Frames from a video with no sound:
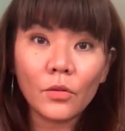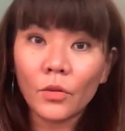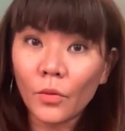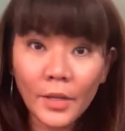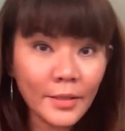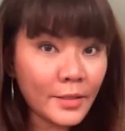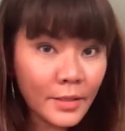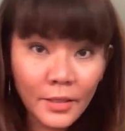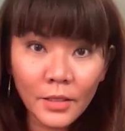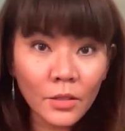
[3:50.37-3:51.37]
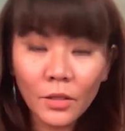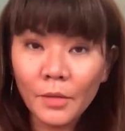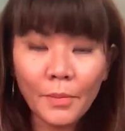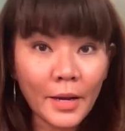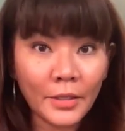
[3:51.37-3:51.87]
know that this is not
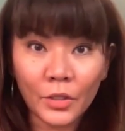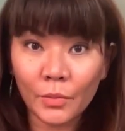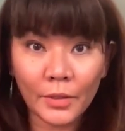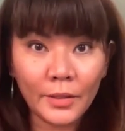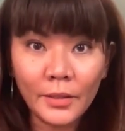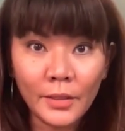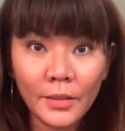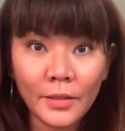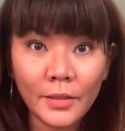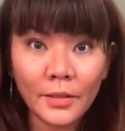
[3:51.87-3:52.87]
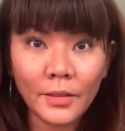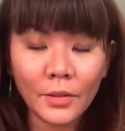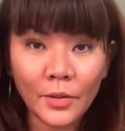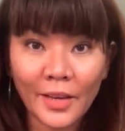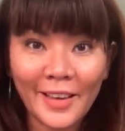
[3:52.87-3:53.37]
a punishment,
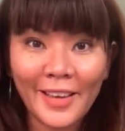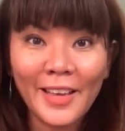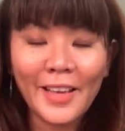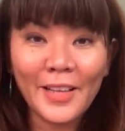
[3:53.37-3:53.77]
okay?